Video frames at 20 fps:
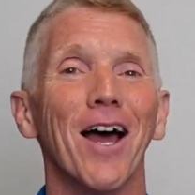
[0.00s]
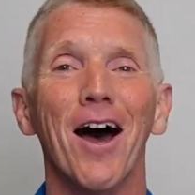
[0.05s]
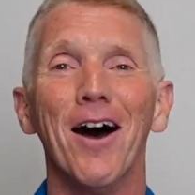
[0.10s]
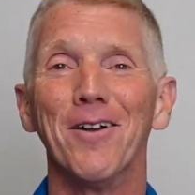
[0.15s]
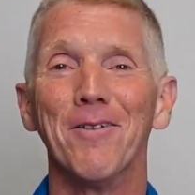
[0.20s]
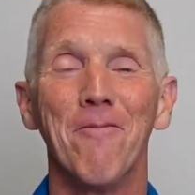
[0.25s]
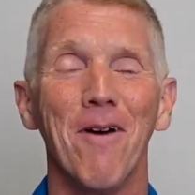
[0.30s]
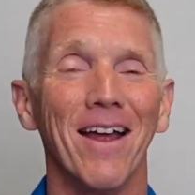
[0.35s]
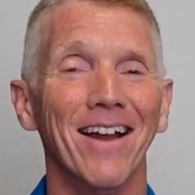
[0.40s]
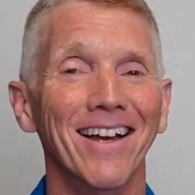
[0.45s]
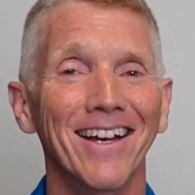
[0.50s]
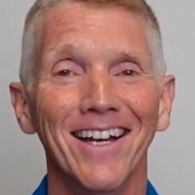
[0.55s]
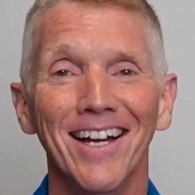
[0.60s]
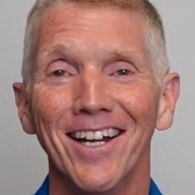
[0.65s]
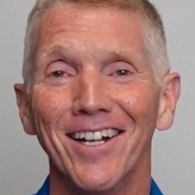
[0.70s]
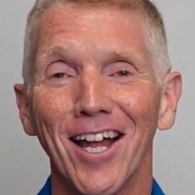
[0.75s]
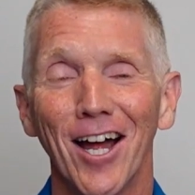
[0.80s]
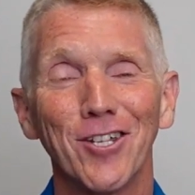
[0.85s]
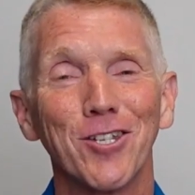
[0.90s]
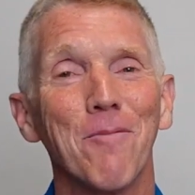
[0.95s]
not,
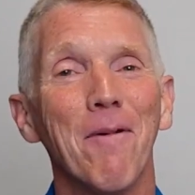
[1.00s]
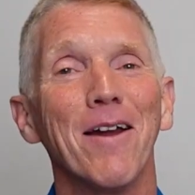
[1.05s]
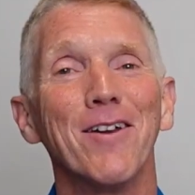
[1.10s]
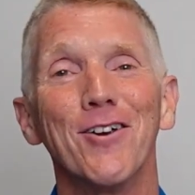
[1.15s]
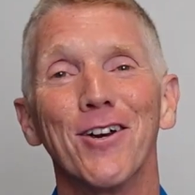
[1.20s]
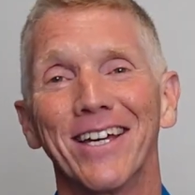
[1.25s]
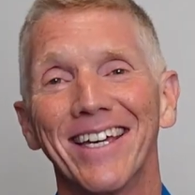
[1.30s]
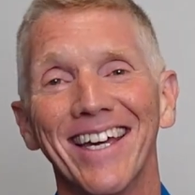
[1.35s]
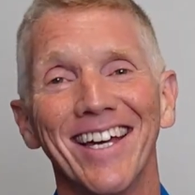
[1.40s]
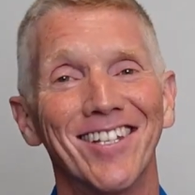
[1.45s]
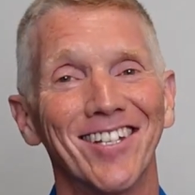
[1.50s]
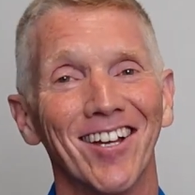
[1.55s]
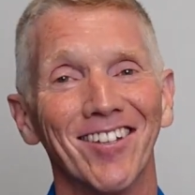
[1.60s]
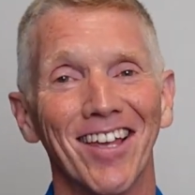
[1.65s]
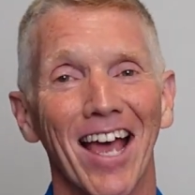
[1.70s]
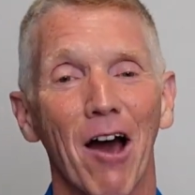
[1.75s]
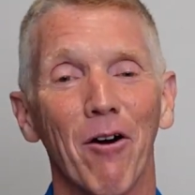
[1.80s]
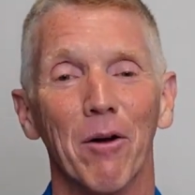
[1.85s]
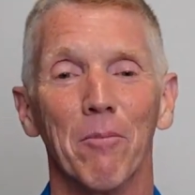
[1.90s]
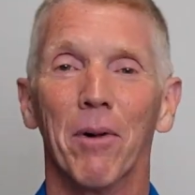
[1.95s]
not too many of your kids get
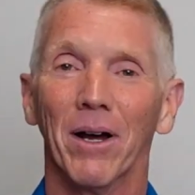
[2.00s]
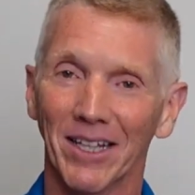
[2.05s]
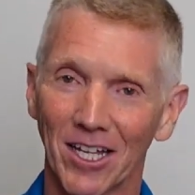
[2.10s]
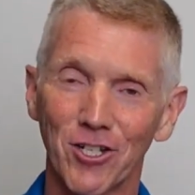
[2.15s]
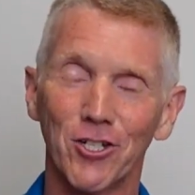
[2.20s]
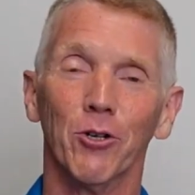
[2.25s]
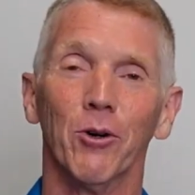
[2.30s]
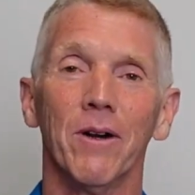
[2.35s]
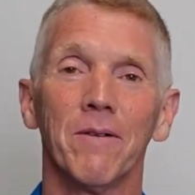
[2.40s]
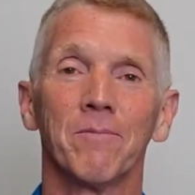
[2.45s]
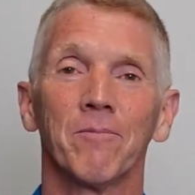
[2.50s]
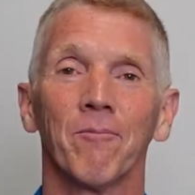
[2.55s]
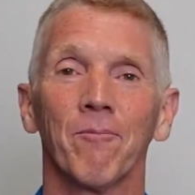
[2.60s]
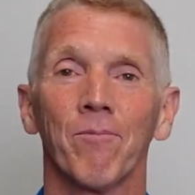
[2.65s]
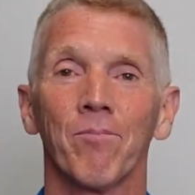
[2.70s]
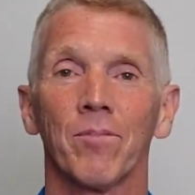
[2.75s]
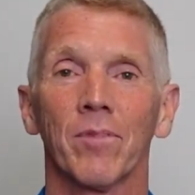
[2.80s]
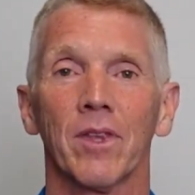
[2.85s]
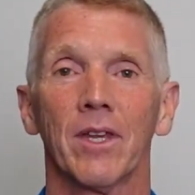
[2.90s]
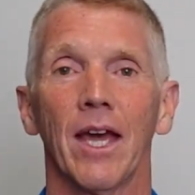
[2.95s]
that one, but let's do it.
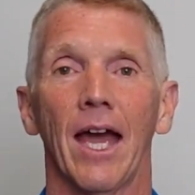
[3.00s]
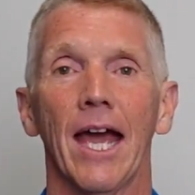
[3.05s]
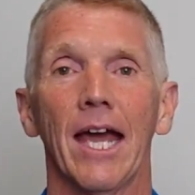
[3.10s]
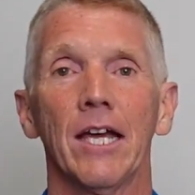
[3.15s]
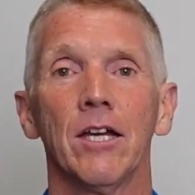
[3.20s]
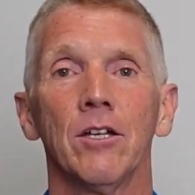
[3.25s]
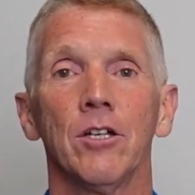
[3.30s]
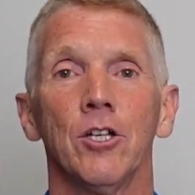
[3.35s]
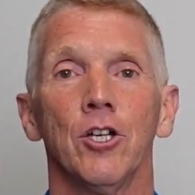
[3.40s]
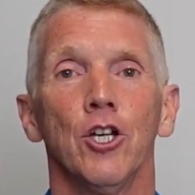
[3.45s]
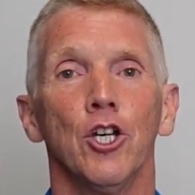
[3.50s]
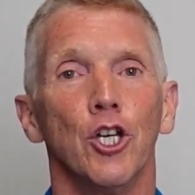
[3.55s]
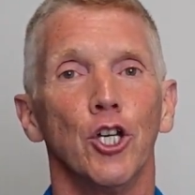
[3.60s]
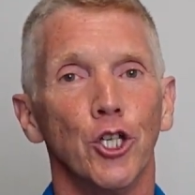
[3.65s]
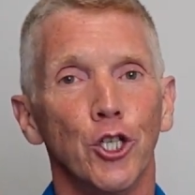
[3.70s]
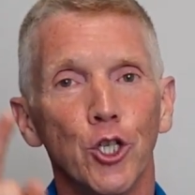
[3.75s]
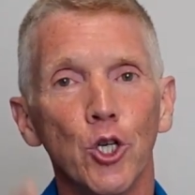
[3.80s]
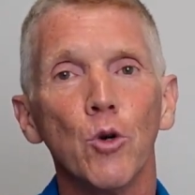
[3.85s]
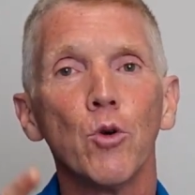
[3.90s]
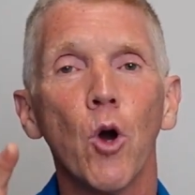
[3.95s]
Okay.
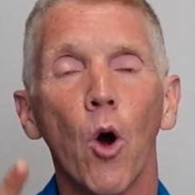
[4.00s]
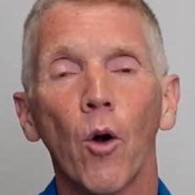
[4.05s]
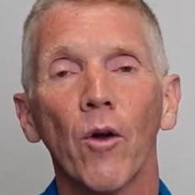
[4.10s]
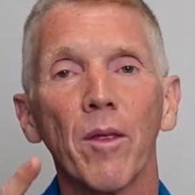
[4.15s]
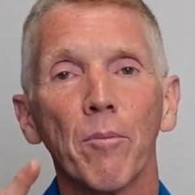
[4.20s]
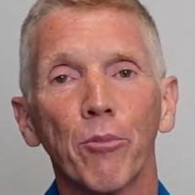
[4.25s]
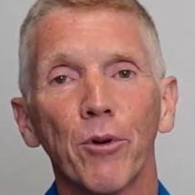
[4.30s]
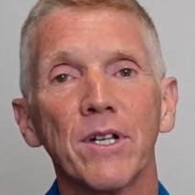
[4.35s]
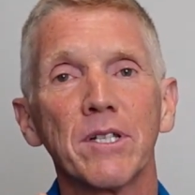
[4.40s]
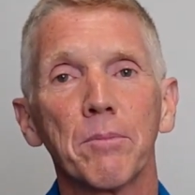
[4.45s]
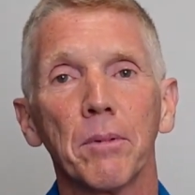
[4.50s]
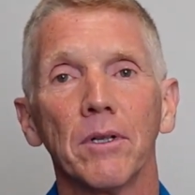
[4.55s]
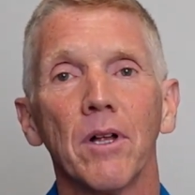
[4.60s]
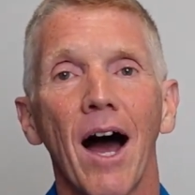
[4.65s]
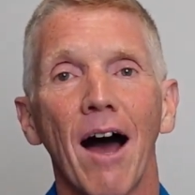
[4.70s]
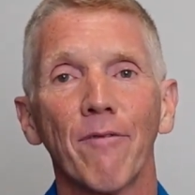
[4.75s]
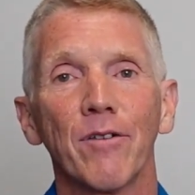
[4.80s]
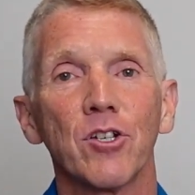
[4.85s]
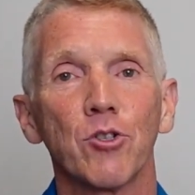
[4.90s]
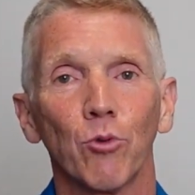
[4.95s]
You go to the principal
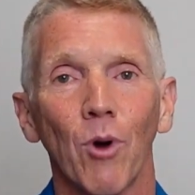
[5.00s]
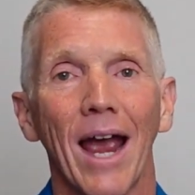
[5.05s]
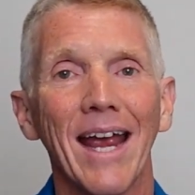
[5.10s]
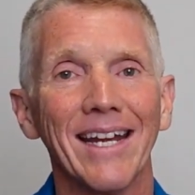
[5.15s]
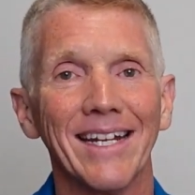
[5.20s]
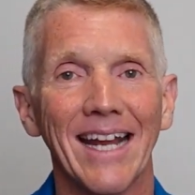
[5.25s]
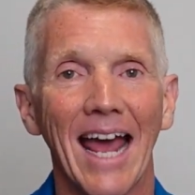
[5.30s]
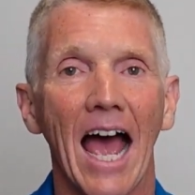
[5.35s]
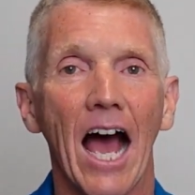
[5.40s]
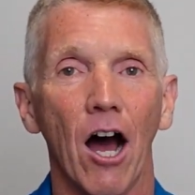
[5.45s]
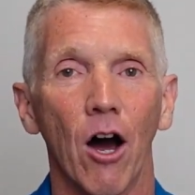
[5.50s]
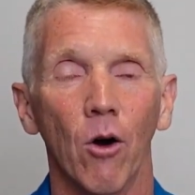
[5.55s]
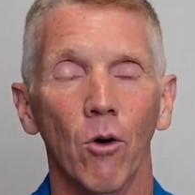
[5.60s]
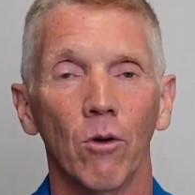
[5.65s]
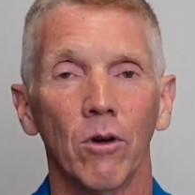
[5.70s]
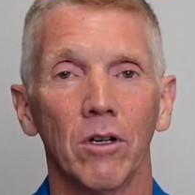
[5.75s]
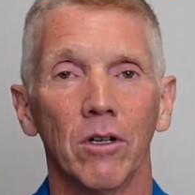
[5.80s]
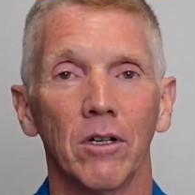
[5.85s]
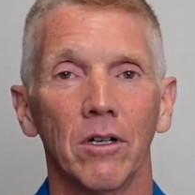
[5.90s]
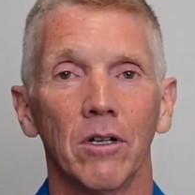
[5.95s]
office right
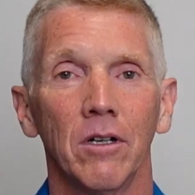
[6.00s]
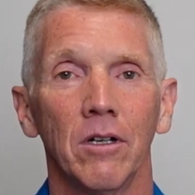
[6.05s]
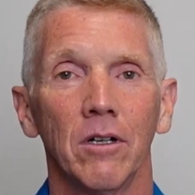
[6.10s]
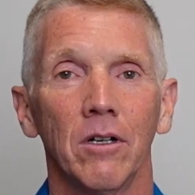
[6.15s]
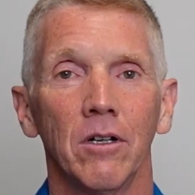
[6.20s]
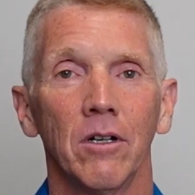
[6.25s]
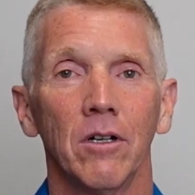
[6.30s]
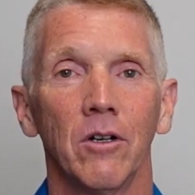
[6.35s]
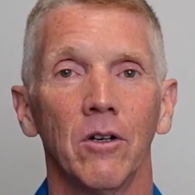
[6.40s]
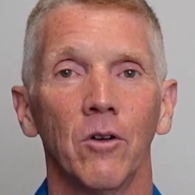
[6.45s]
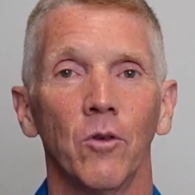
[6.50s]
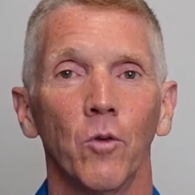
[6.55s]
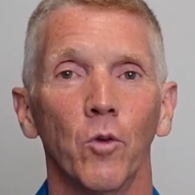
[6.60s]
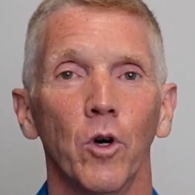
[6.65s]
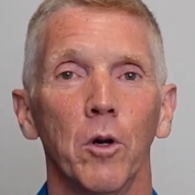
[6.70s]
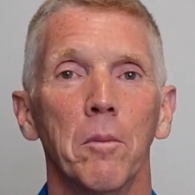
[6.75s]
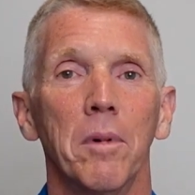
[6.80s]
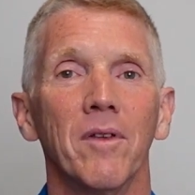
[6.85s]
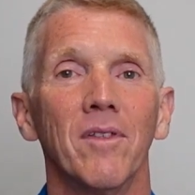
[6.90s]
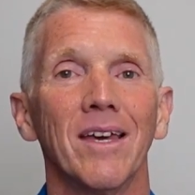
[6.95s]
now
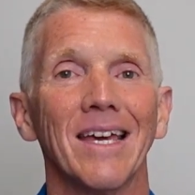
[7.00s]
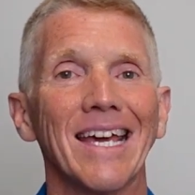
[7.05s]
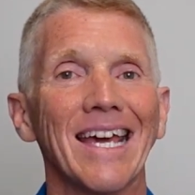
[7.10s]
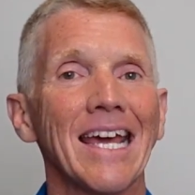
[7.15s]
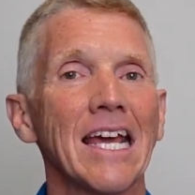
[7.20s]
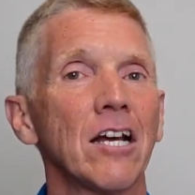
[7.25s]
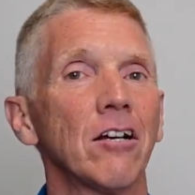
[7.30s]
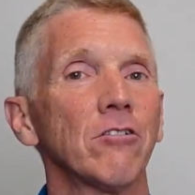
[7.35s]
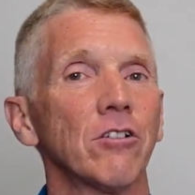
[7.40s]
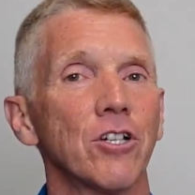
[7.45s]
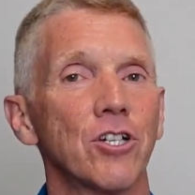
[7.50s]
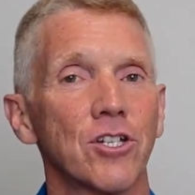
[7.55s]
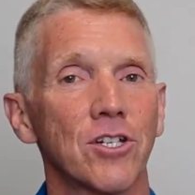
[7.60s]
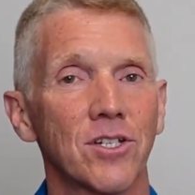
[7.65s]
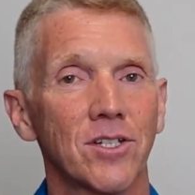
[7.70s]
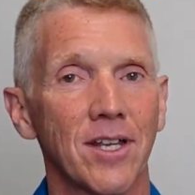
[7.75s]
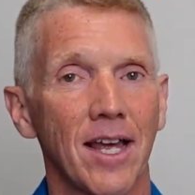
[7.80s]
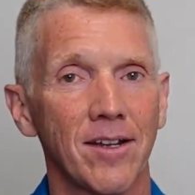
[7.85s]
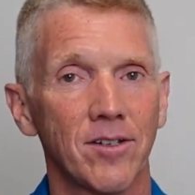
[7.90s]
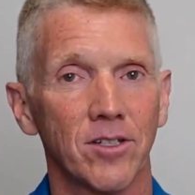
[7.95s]
would be the English
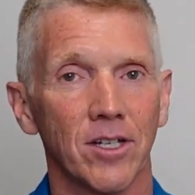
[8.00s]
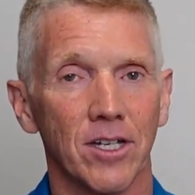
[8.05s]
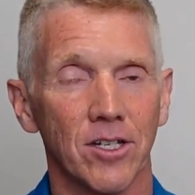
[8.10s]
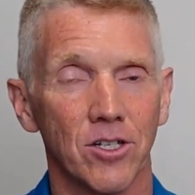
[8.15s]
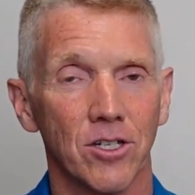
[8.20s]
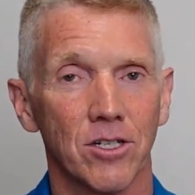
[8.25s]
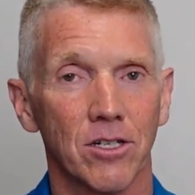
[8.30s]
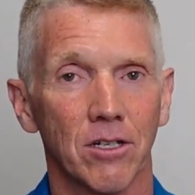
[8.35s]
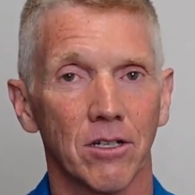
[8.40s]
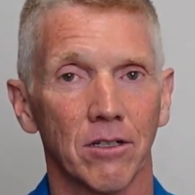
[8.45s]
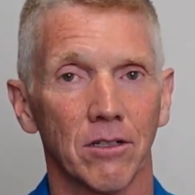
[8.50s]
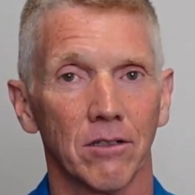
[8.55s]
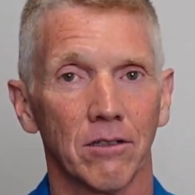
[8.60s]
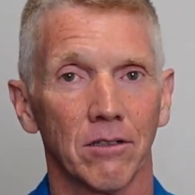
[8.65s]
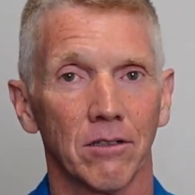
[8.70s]
sentence.